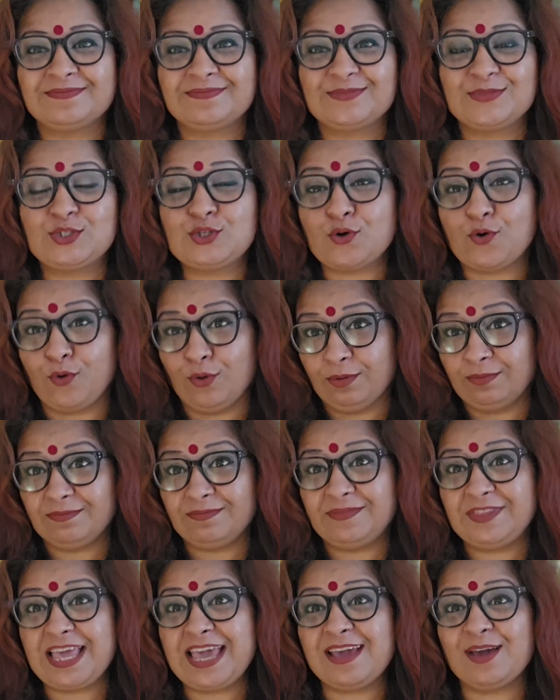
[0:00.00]
So
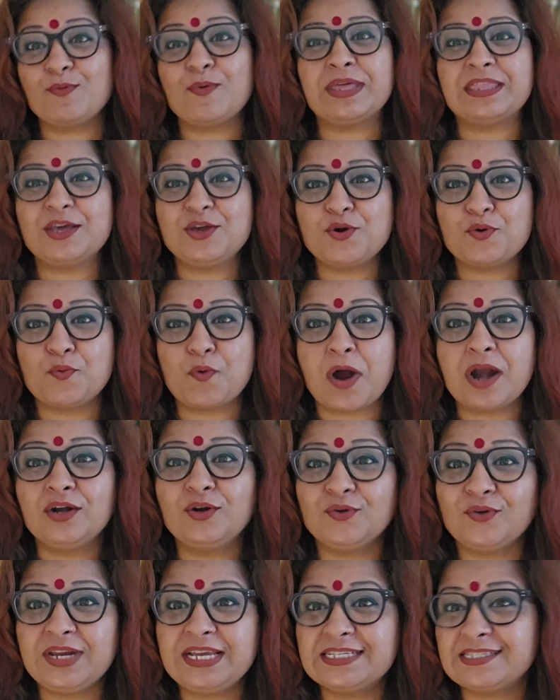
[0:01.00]
think whether you want
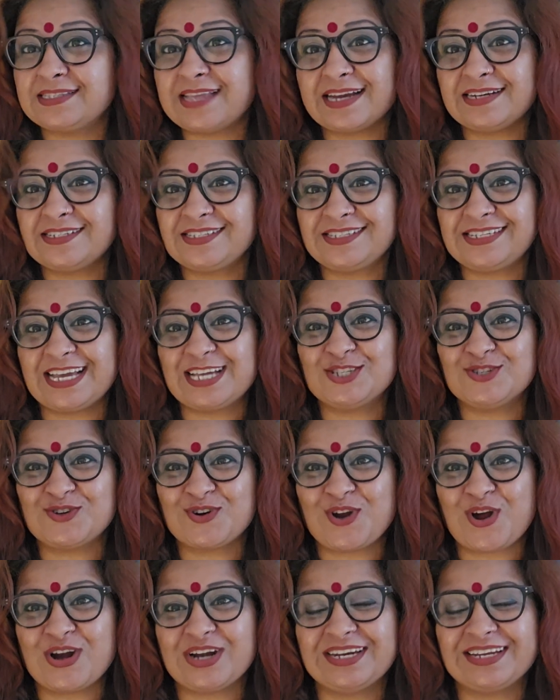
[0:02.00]
to reach that stage or
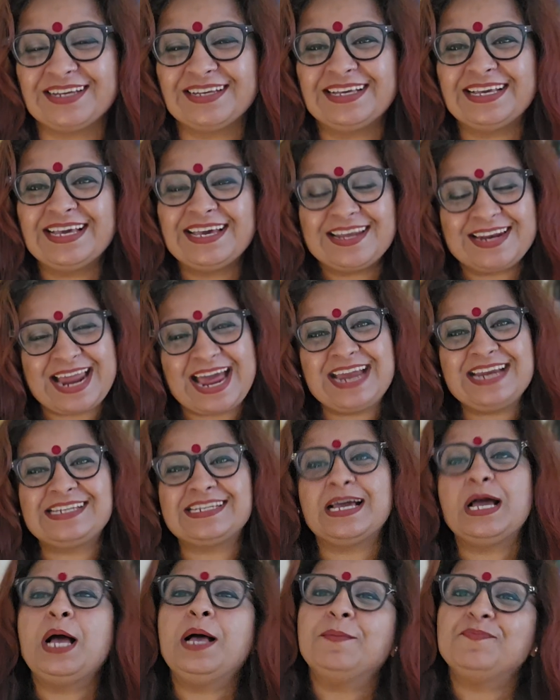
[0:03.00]
not, right?
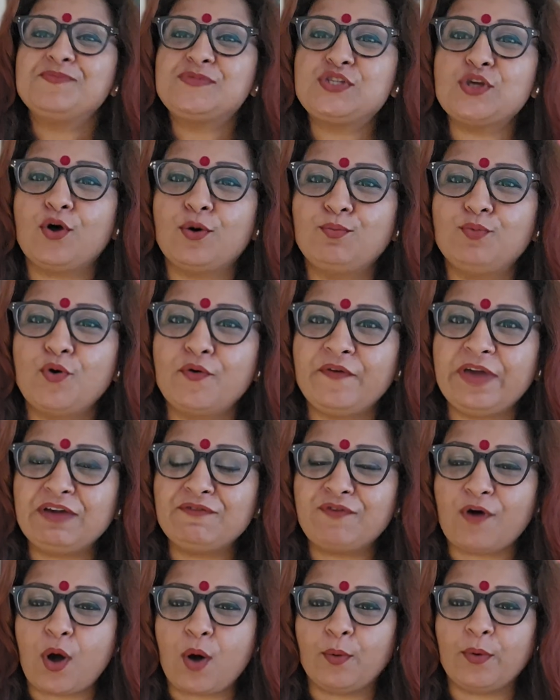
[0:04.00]
So moving
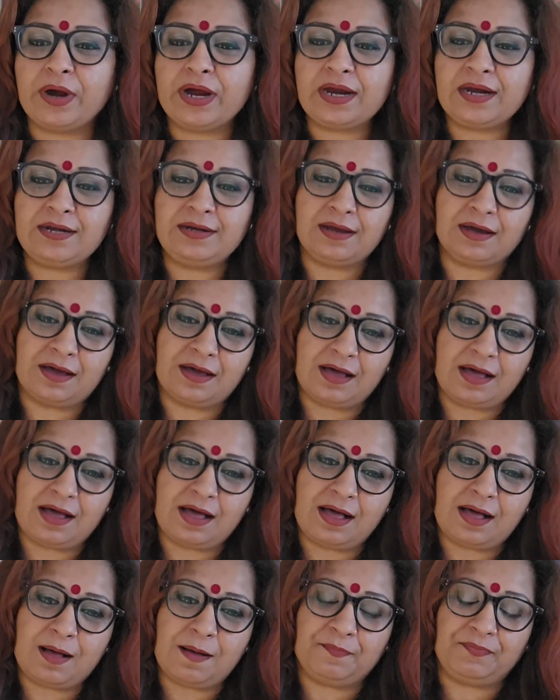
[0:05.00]
forward,
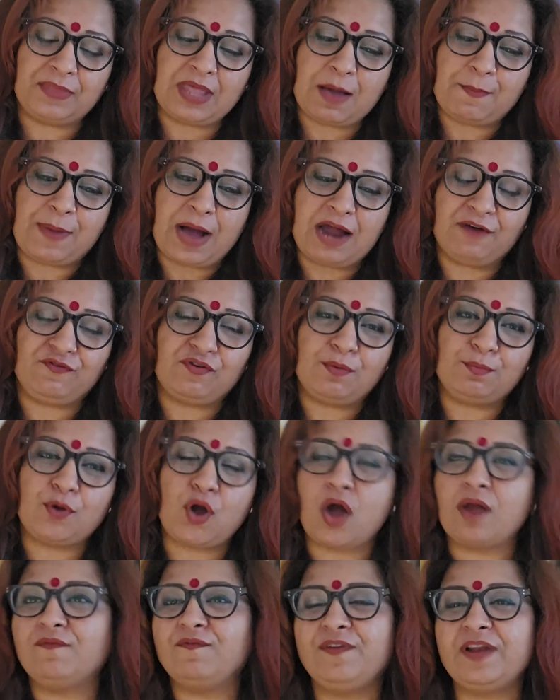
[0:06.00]
apart from
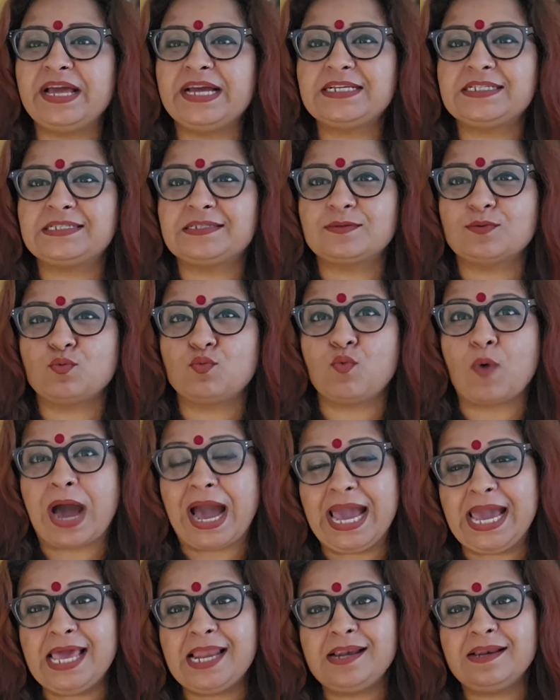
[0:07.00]
conflicts,
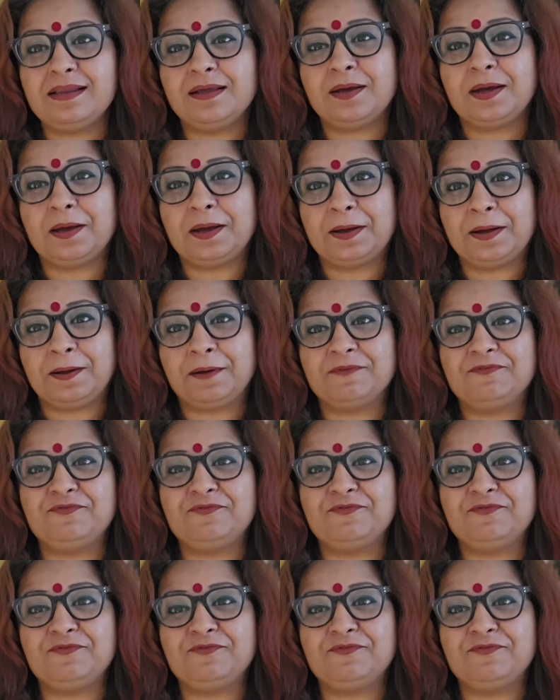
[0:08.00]
while